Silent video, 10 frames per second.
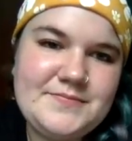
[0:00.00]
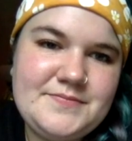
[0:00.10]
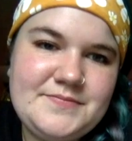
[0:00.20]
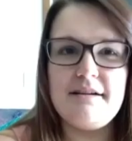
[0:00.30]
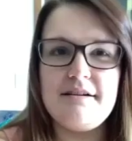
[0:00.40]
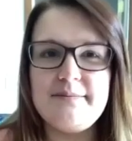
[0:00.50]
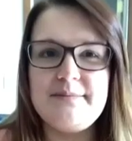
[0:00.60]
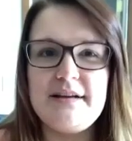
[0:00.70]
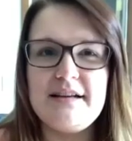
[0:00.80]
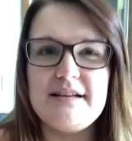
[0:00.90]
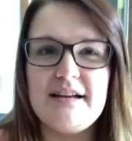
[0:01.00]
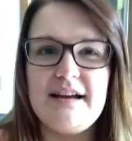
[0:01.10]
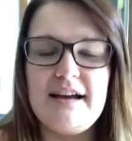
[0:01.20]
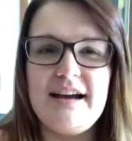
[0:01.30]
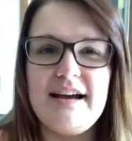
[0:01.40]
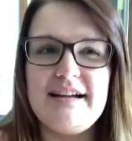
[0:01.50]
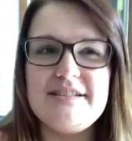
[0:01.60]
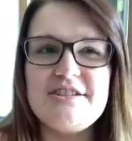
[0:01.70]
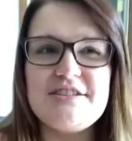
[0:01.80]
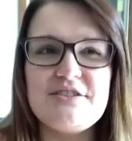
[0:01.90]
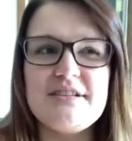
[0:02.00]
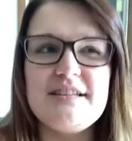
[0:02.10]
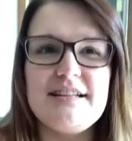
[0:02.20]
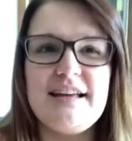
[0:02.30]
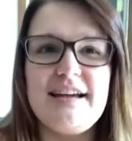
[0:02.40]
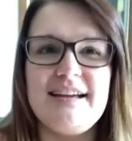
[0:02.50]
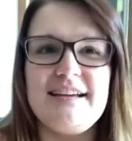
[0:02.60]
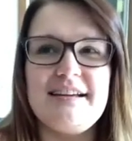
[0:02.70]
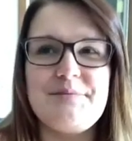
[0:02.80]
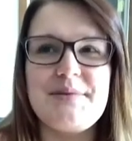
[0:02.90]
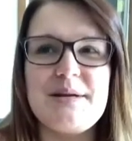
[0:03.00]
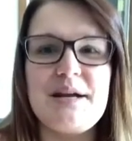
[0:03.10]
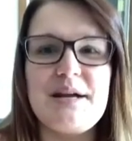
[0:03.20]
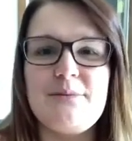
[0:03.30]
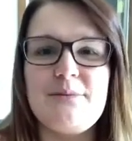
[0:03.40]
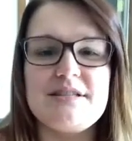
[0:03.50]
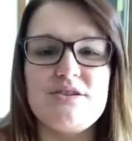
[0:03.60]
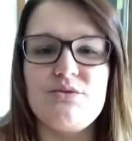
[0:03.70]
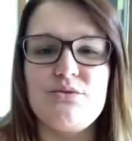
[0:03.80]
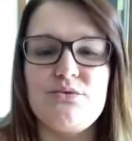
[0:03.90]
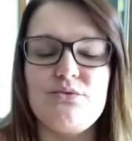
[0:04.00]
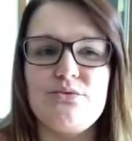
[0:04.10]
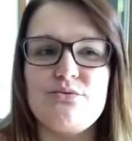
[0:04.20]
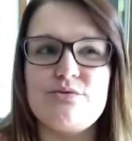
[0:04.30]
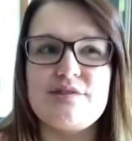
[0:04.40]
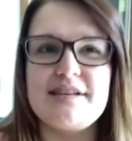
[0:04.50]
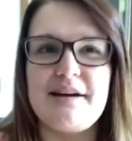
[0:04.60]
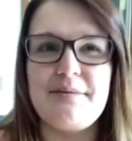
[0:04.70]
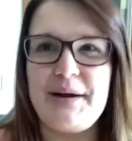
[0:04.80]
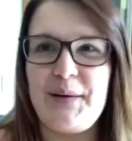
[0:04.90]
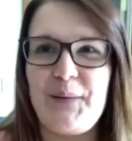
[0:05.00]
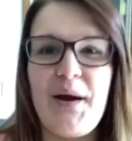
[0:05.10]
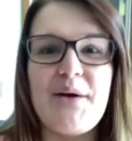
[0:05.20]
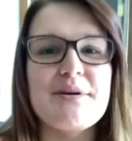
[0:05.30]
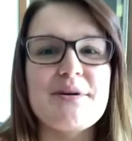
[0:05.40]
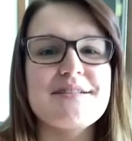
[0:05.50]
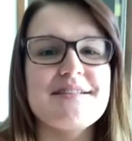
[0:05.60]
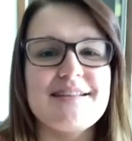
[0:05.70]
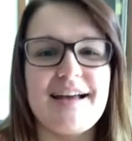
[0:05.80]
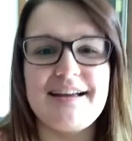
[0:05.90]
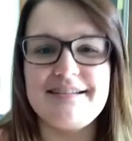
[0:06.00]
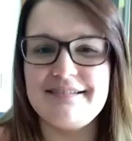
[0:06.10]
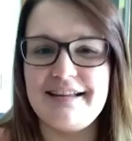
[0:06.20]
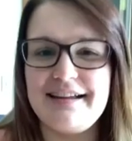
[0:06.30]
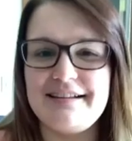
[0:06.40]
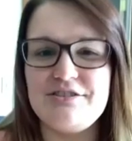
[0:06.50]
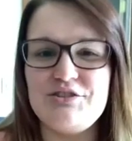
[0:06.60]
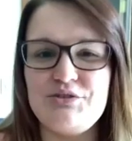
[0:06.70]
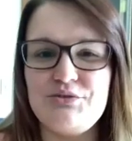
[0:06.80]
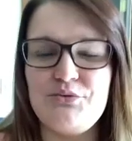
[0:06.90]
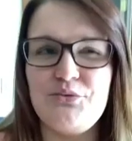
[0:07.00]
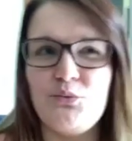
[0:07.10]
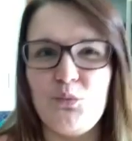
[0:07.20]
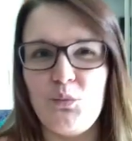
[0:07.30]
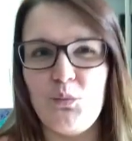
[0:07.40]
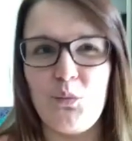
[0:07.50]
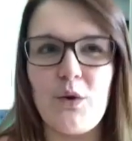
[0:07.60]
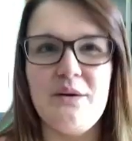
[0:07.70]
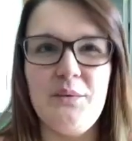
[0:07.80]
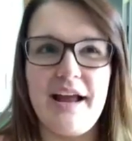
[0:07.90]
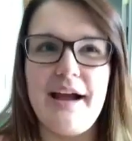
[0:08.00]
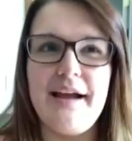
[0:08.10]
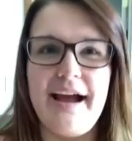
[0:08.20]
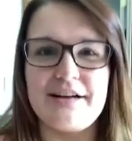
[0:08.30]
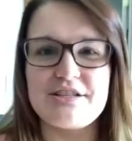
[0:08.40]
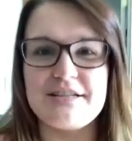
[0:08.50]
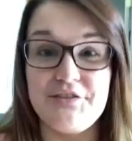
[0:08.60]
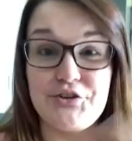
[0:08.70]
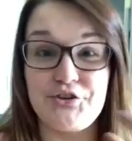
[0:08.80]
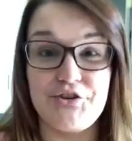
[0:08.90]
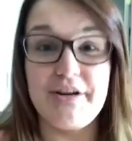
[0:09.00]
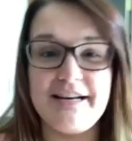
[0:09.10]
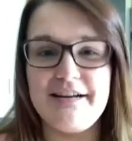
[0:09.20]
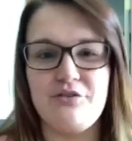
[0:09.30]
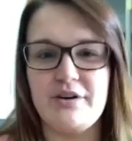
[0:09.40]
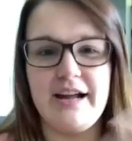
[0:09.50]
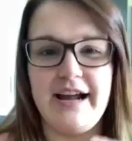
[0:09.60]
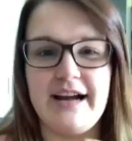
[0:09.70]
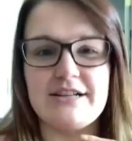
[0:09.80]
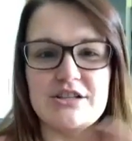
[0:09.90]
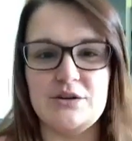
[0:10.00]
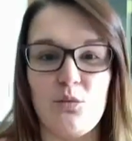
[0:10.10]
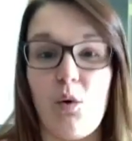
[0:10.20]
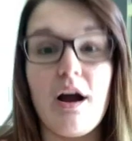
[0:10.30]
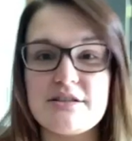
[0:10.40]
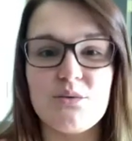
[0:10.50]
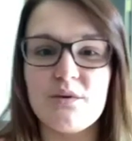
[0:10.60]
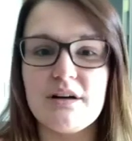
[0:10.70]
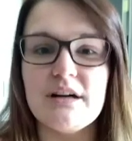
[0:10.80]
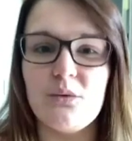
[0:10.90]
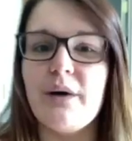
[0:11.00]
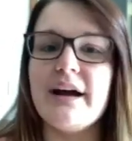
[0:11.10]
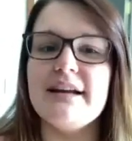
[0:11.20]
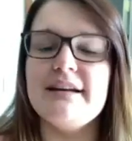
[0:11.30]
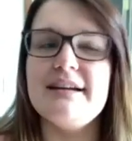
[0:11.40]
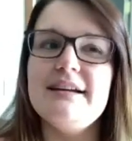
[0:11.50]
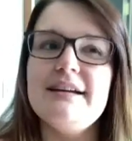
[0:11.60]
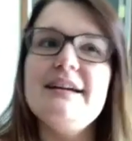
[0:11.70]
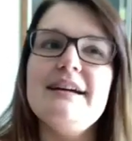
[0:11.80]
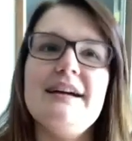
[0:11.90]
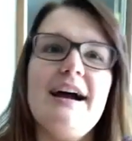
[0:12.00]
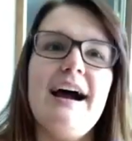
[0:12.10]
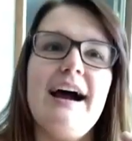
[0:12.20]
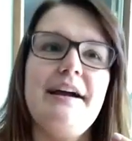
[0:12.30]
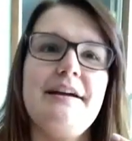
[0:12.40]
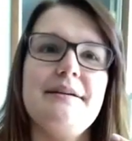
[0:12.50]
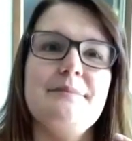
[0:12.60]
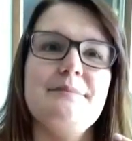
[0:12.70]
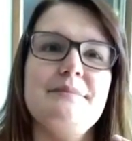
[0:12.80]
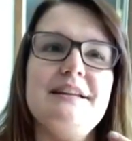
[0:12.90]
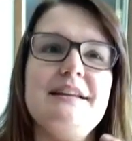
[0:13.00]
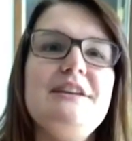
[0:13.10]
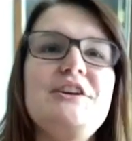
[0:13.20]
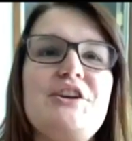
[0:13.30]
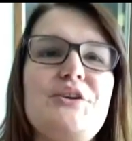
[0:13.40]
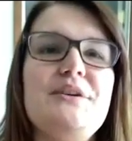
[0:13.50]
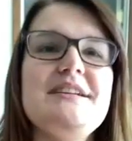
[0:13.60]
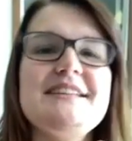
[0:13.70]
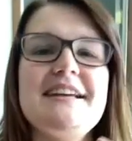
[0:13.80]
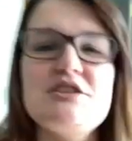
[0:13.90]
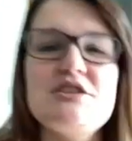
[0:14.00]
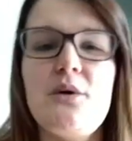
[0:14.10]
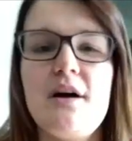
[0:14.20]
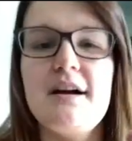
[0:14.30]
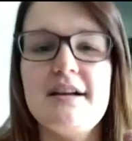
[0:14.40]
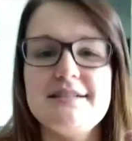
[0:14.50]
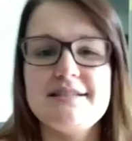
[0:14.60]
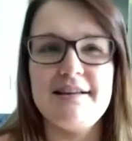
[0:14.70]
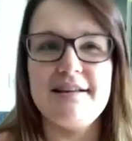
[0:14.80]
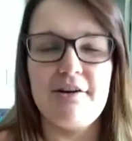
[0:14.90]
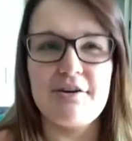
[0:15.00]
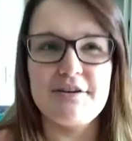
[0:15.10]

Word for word: Um, I just really like being able to set my own hours, set like do work when I actually feel creative, when I actually want to work, when I'm, yeah. you know, because like it's so hard as an artist to